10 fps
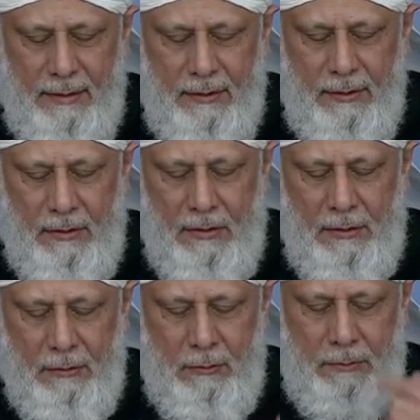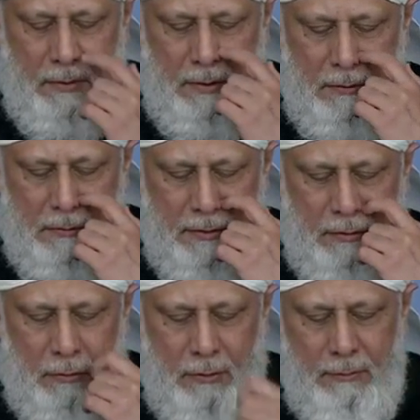and some conclu-
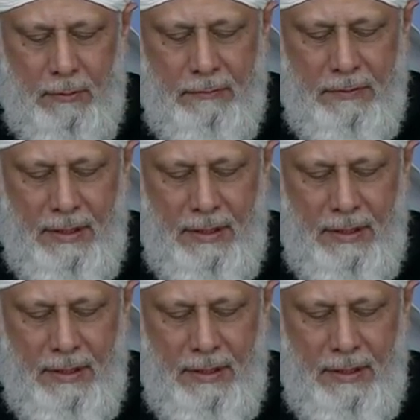conclusive result.